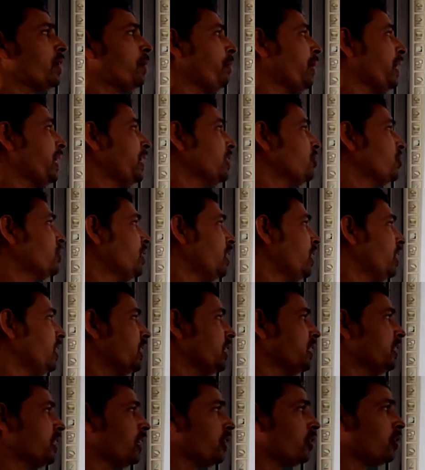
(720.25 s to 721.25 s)
the
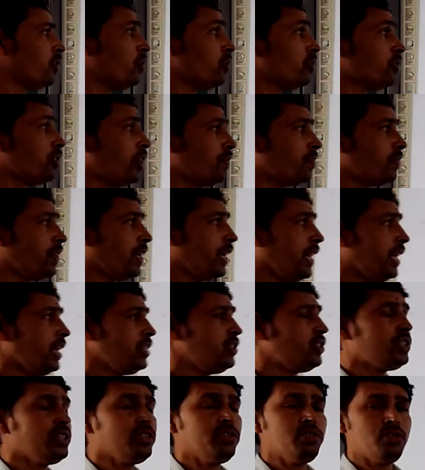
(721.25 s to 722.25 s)
beneficial in the growth of the
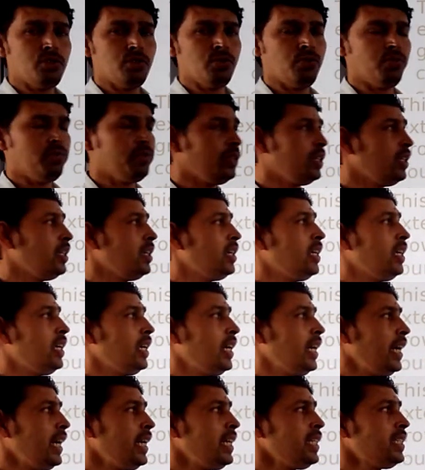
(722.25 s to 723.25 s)
nation too.
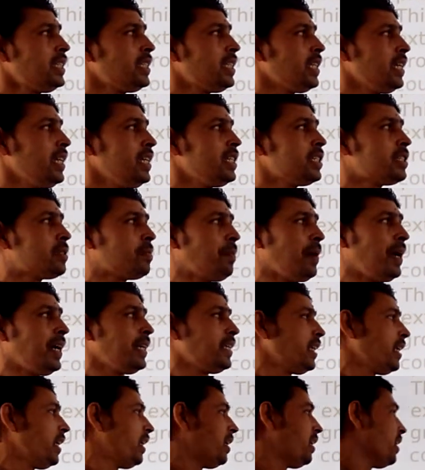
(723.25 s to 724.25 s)
It is
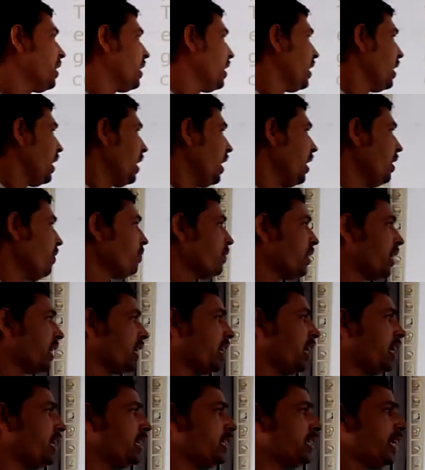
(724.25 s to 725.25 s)
better if the
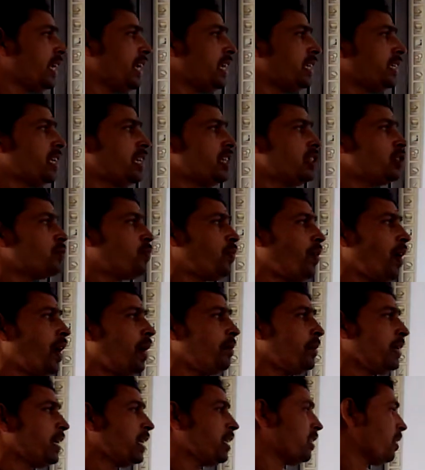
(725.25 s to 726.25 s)
country does
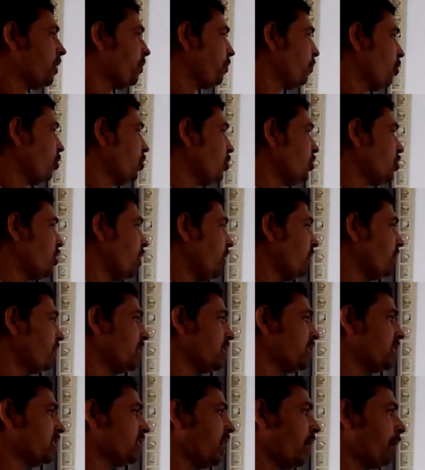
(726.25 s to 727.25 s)
farming in the most of
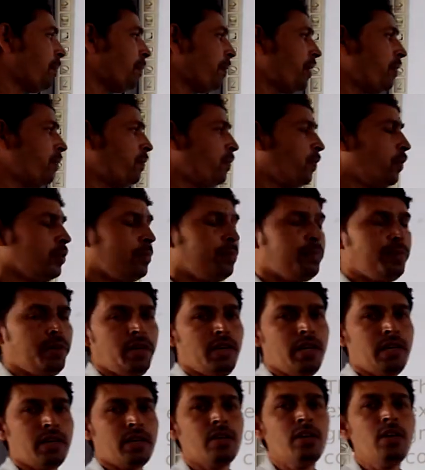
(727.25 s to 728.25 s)
the staple food
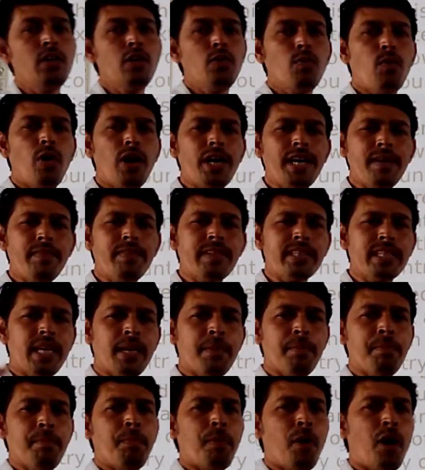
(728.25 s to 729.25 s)
product. Whatever
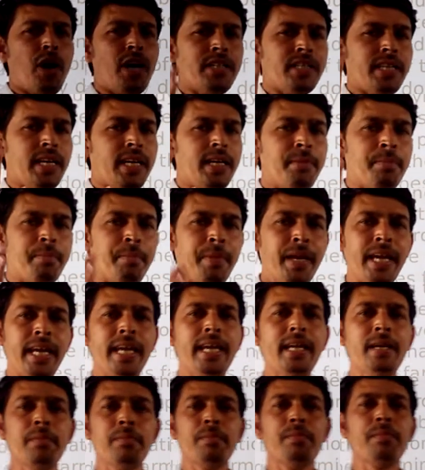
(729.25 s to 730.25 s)
the important
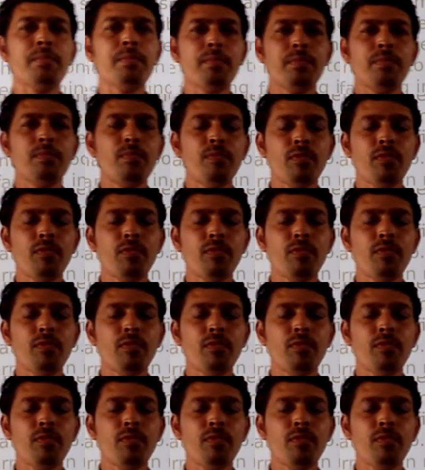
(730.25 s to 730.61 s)
main